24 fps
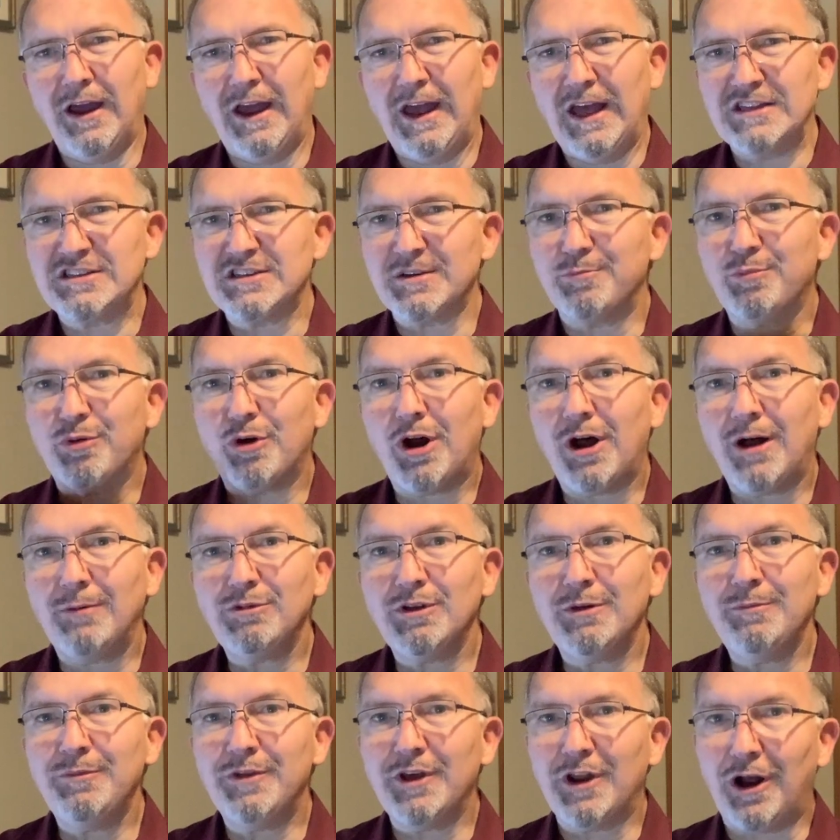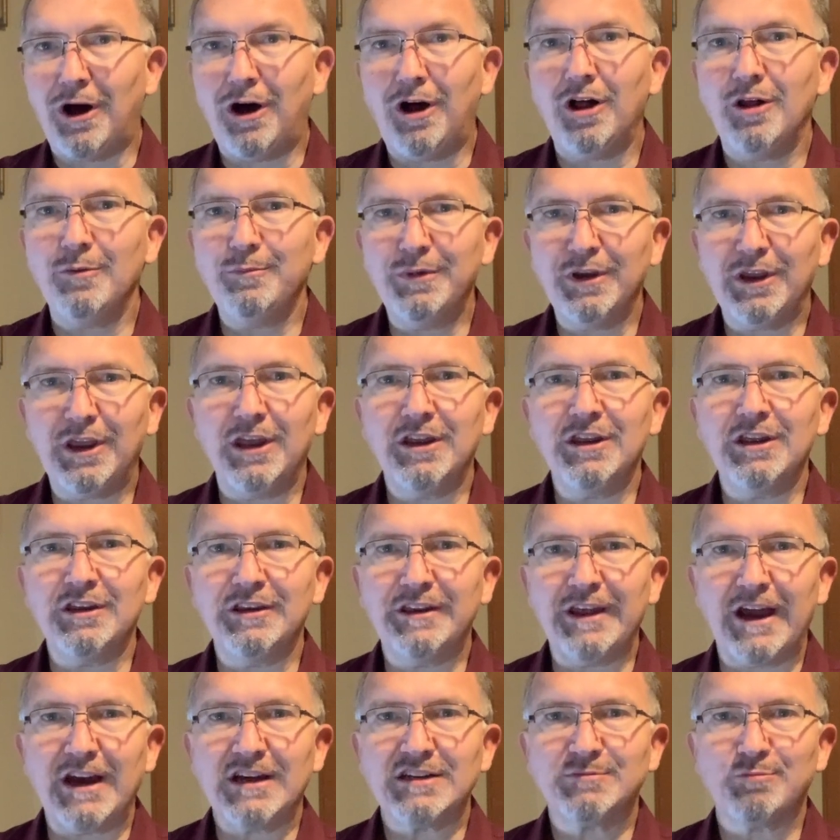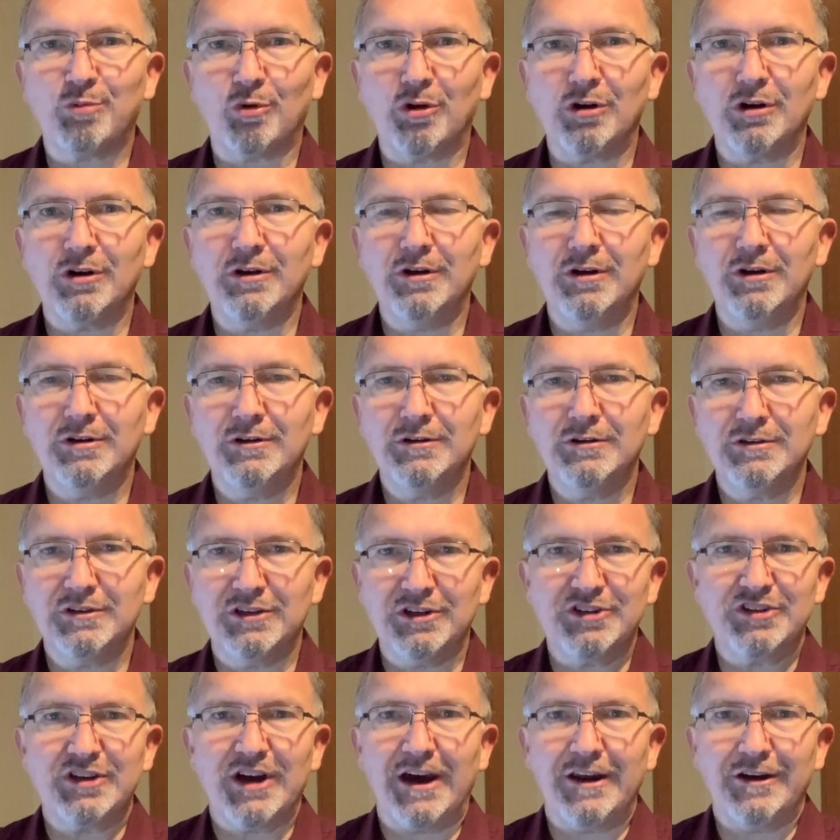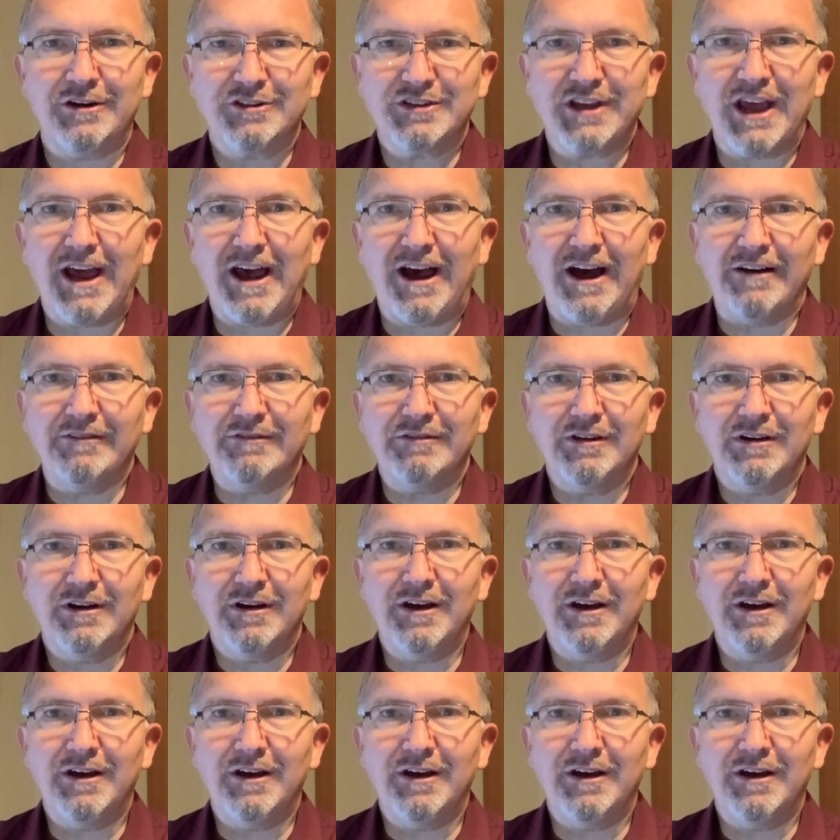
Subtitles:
It's a problem that all beginning dashboard designers have,